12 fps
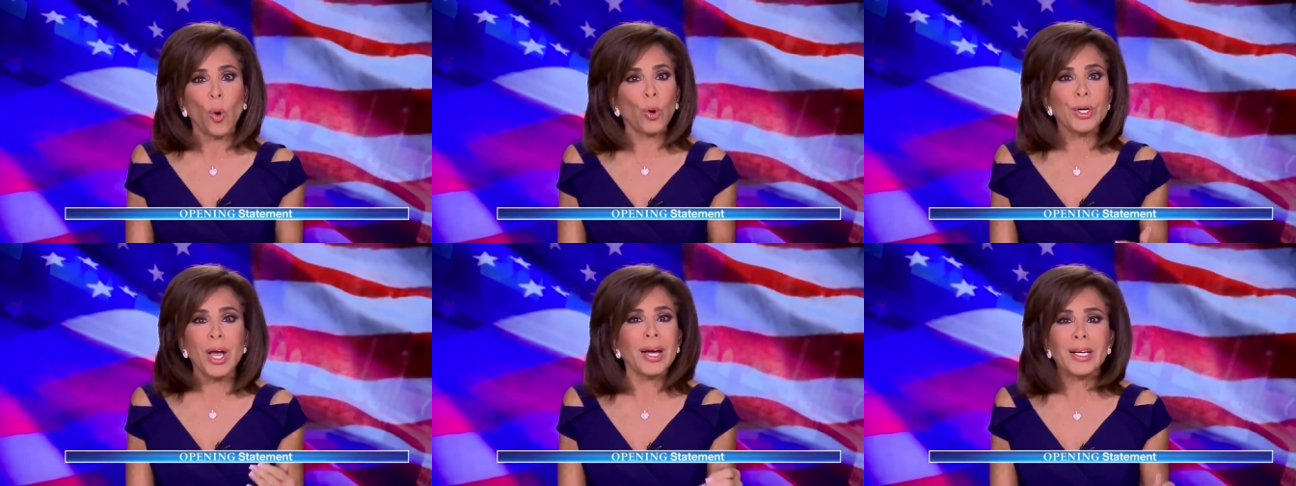
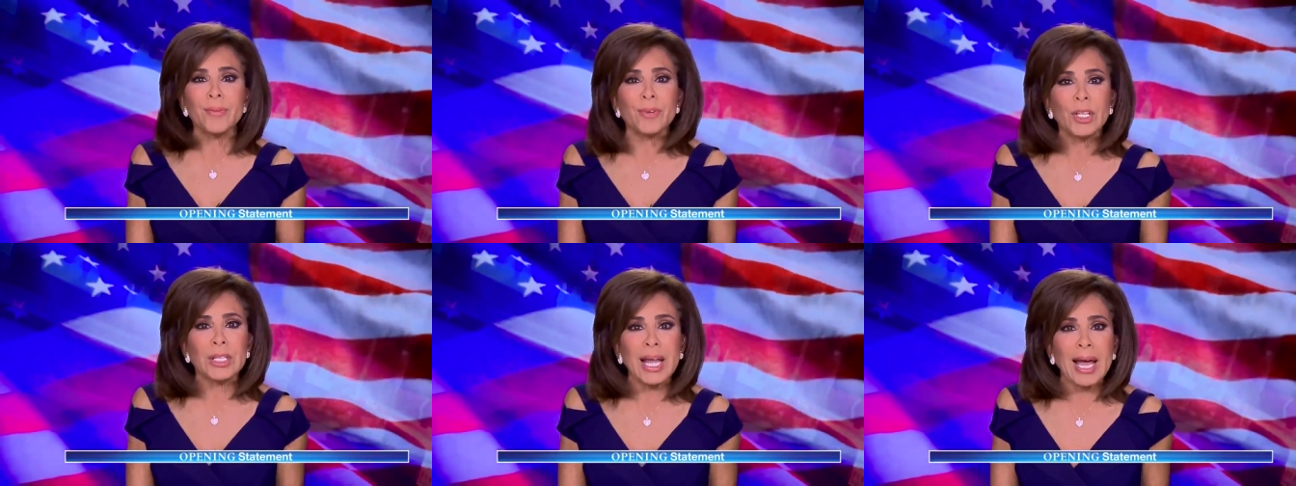or not
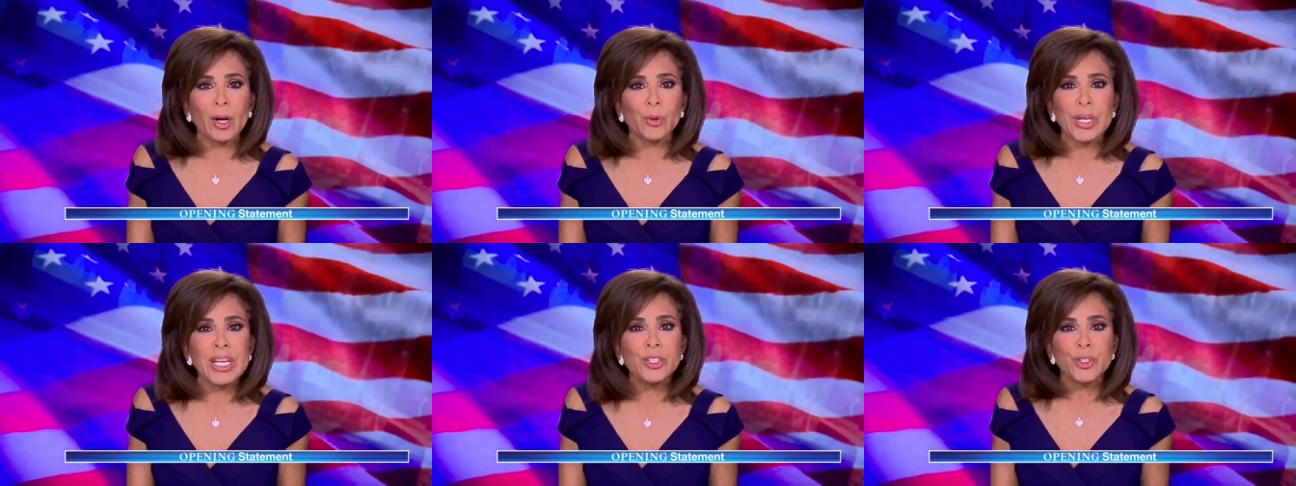even
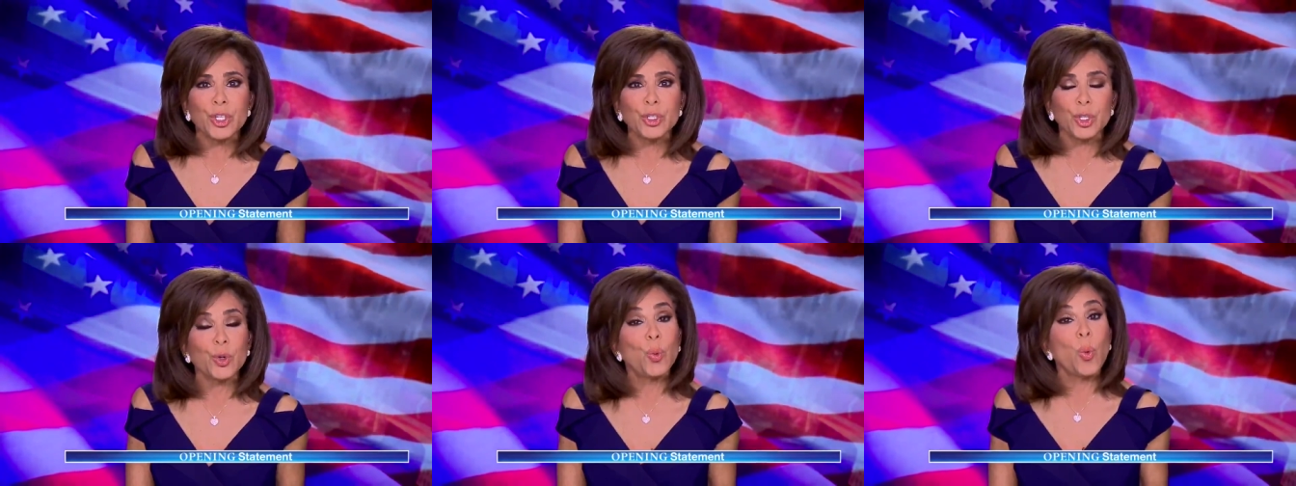allowed in
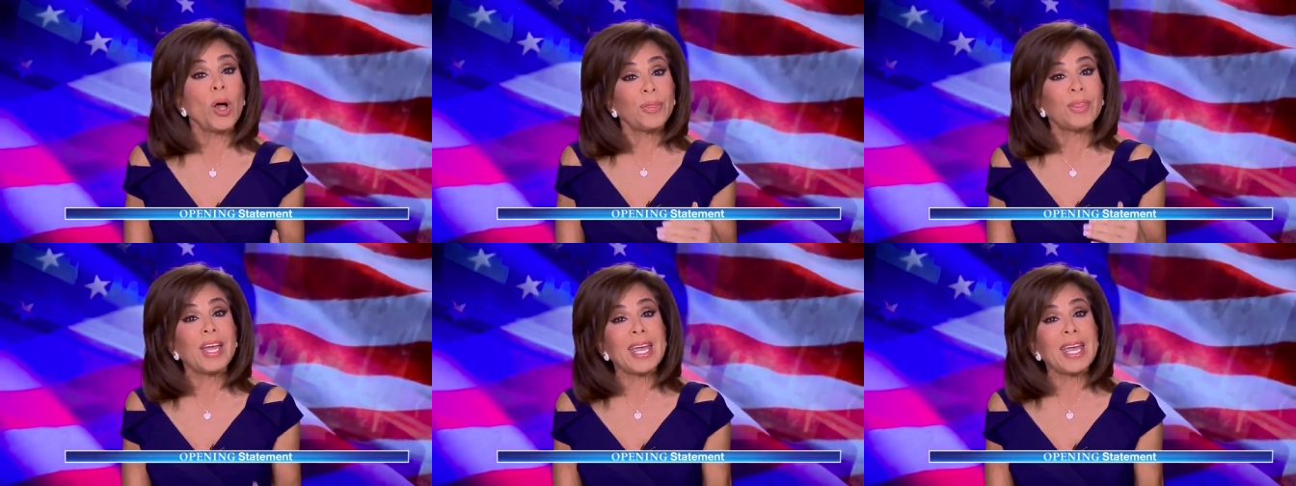to do what